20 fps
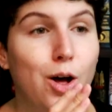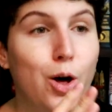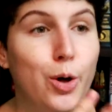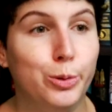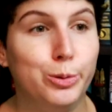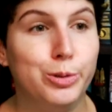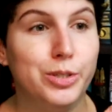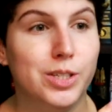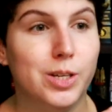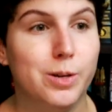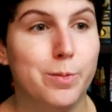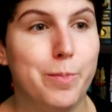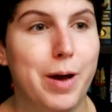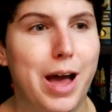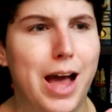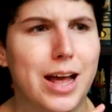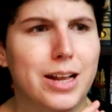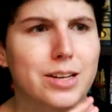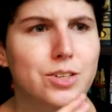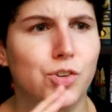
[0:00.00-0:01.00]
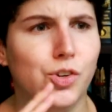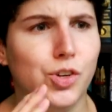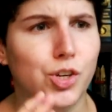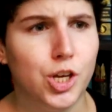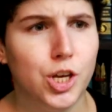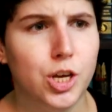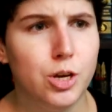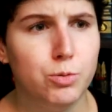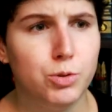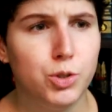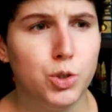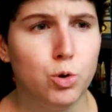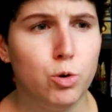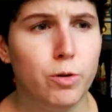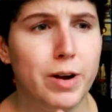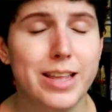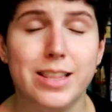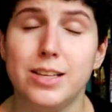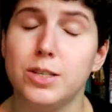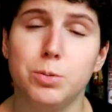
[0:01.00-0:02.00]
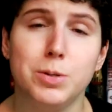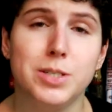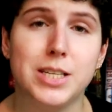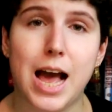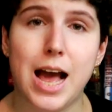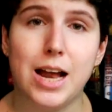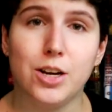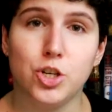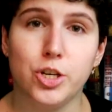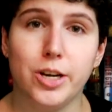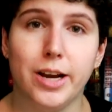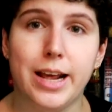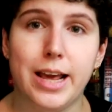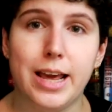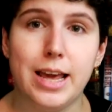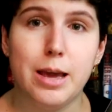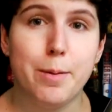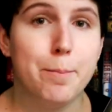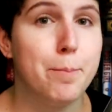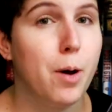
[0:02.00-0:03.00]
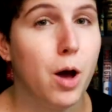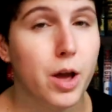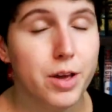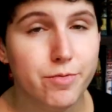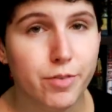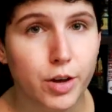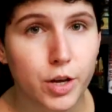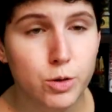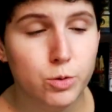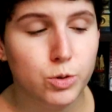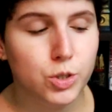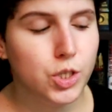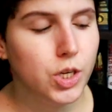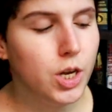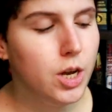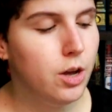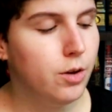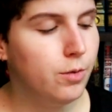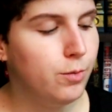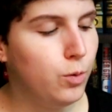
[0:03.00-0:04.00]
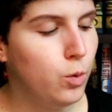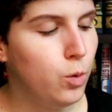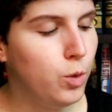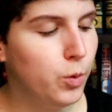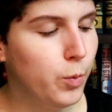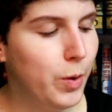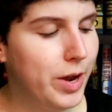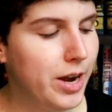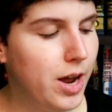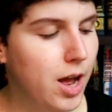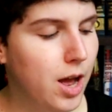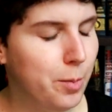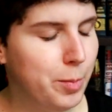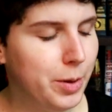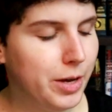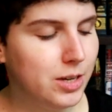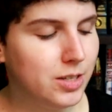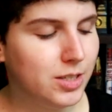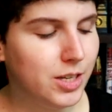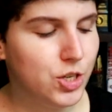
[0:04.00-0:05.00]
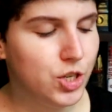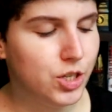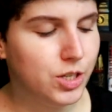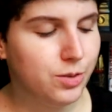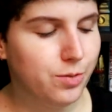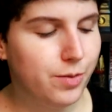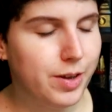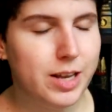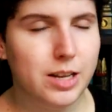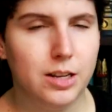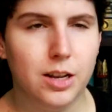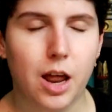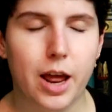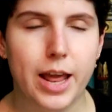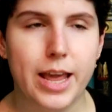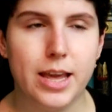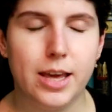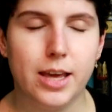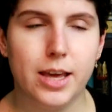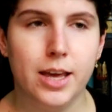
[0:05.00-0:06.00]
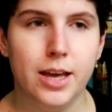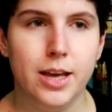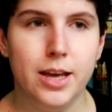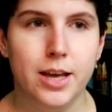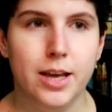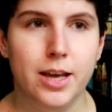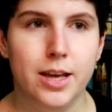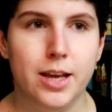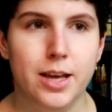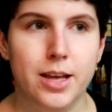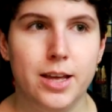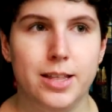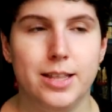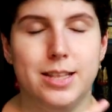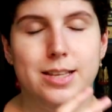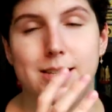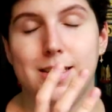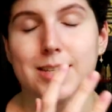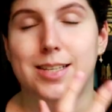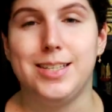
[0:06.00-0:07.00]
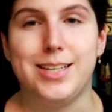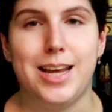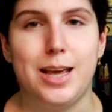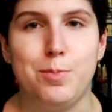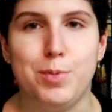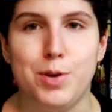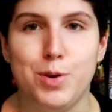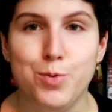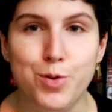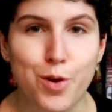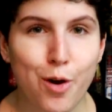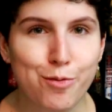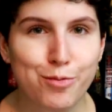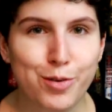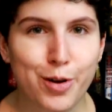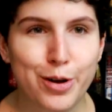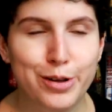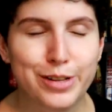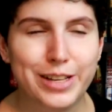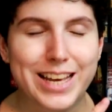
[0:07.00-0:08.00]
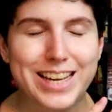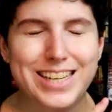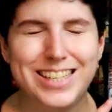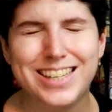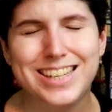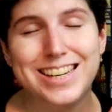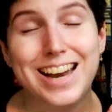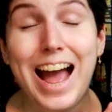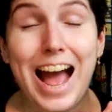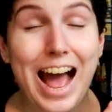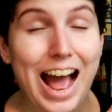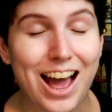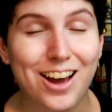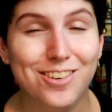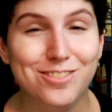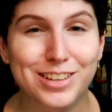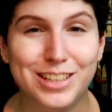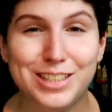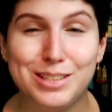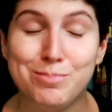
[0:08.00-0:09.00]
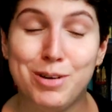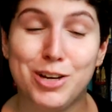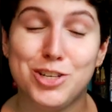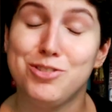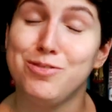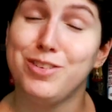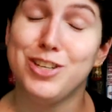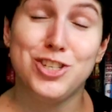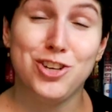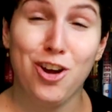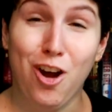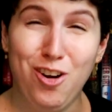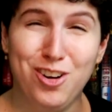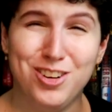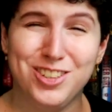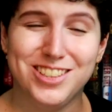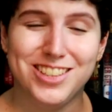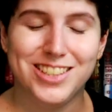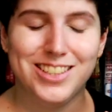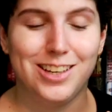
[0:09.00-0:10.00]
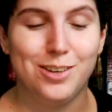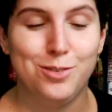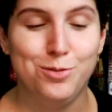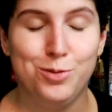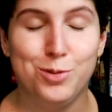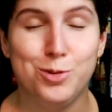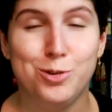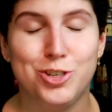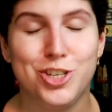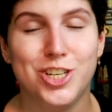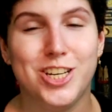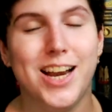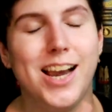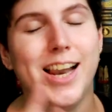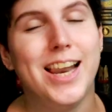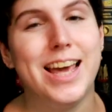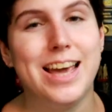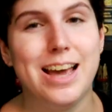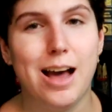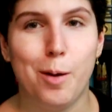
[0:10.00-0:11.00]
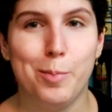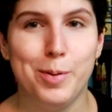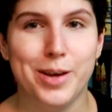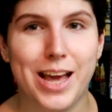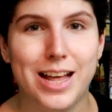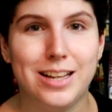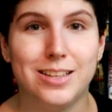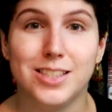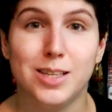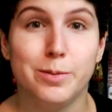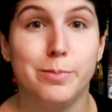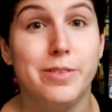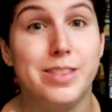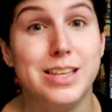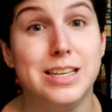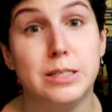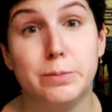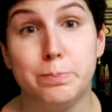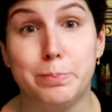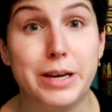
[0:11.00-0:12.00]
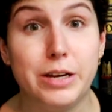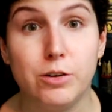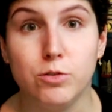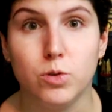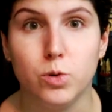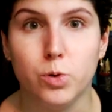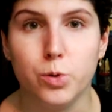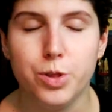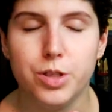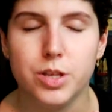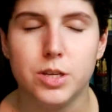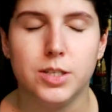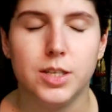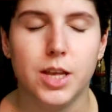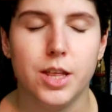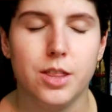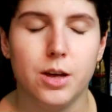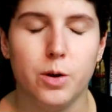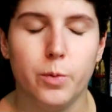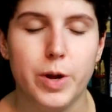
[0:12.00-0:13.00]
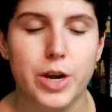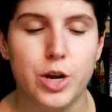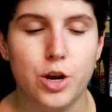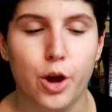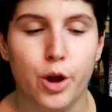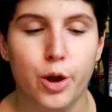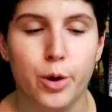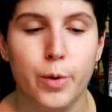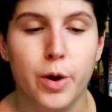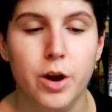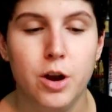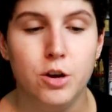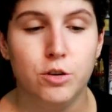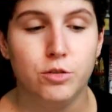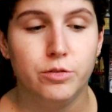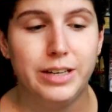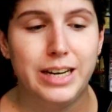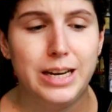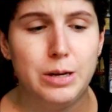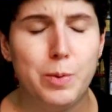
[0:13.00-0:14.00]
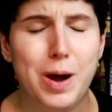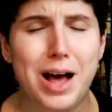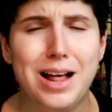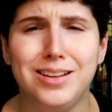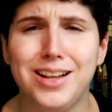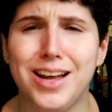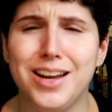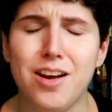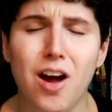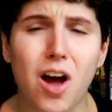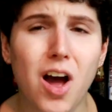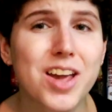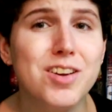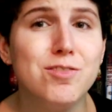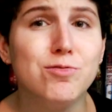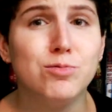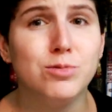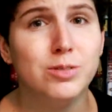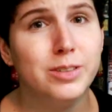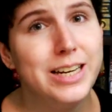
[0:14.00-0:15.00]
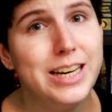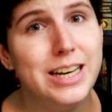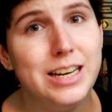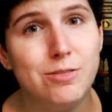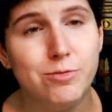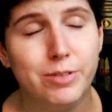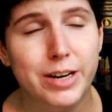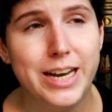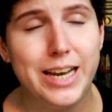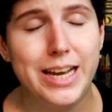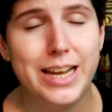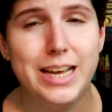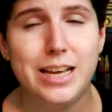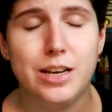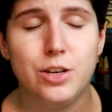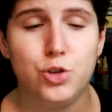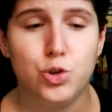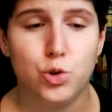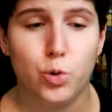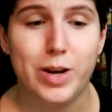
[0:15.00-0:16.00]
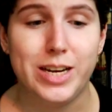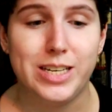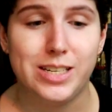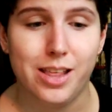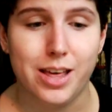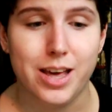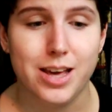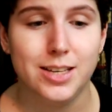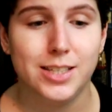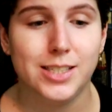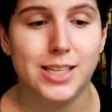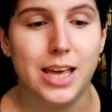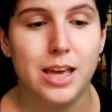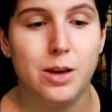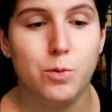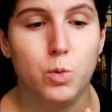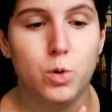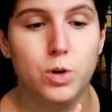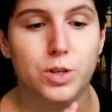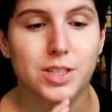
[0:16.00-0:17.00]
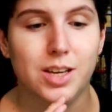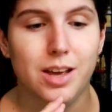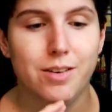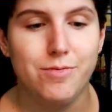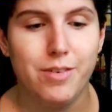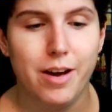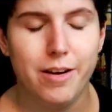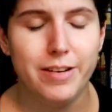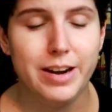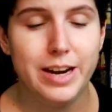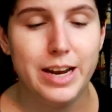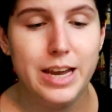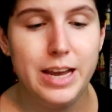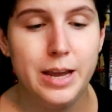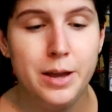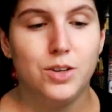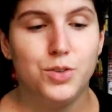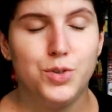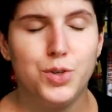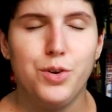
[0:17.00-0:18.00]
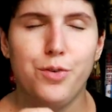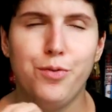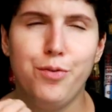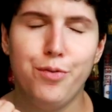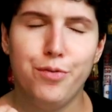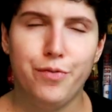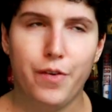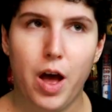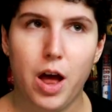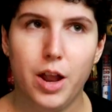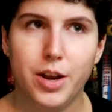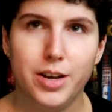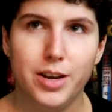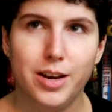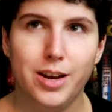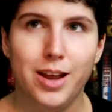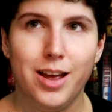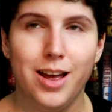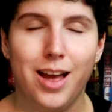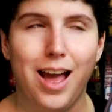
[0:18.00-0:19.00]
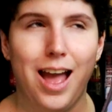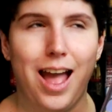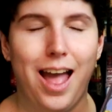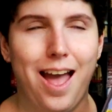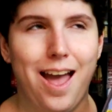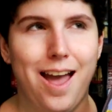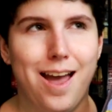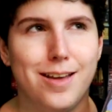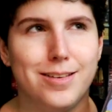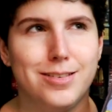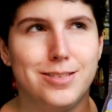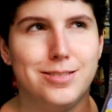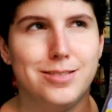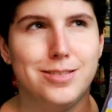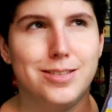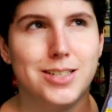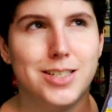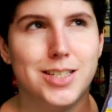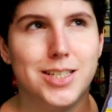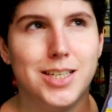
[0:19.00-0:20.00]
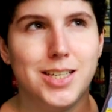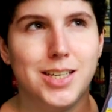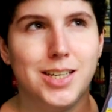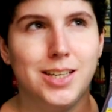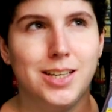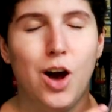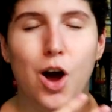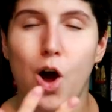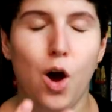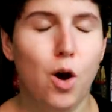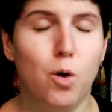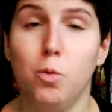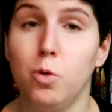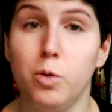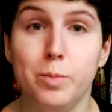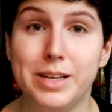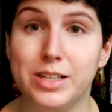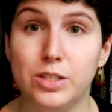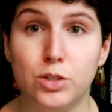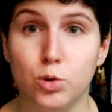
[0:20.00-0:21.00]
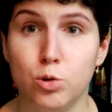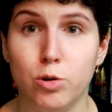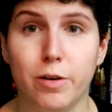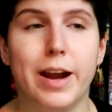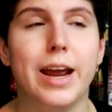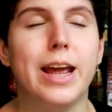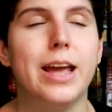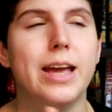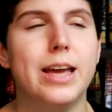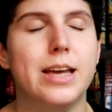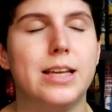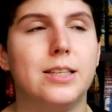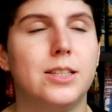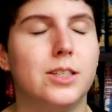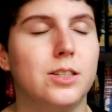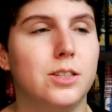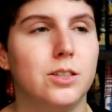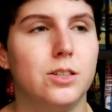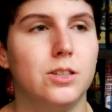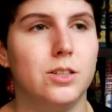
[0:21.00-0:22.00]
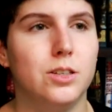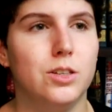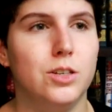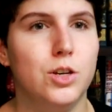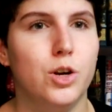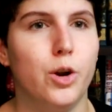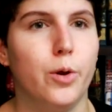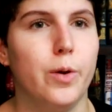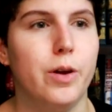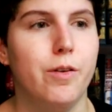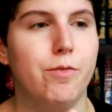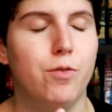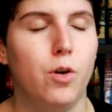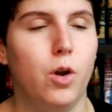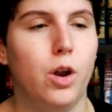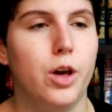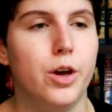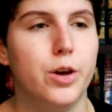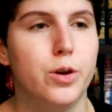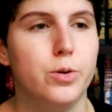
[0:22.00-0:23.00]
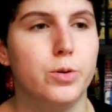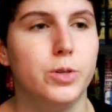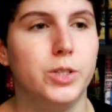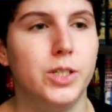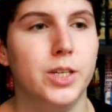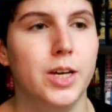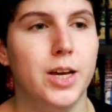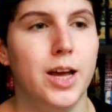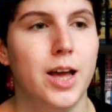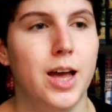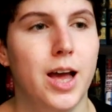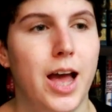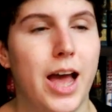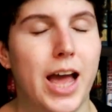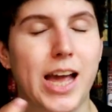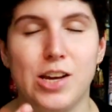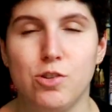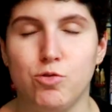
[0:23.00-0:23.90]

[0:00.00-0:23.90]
wholesome and cute story. This was actually my vote for the winner because I just feel like this is a debut novel. It didn't have as much of a chance, unfortunately, up against some of these bigger authors that we know really well, and I really, really enjoyed this. It was a very sort of fun and heartwarming story. It's, you know, it follows a